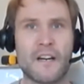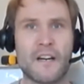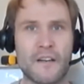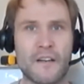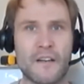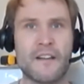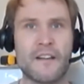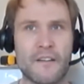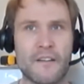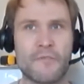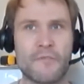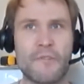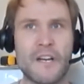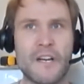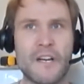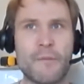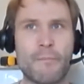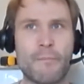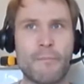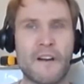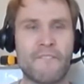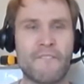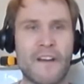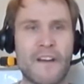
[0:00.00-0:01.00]
oh no, there's this really
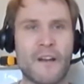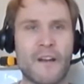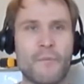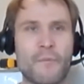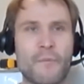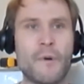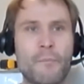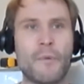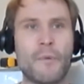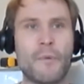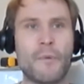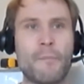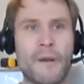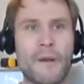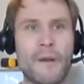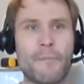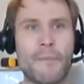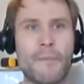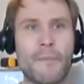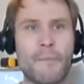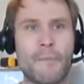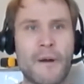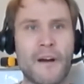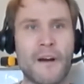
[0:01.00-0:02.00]
big event, we better
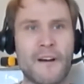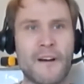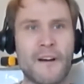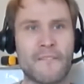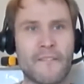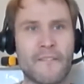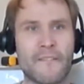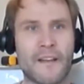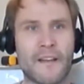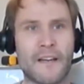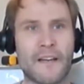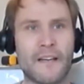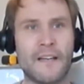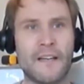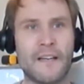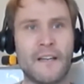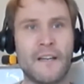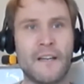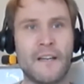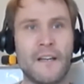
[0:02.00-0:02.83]
be part of that.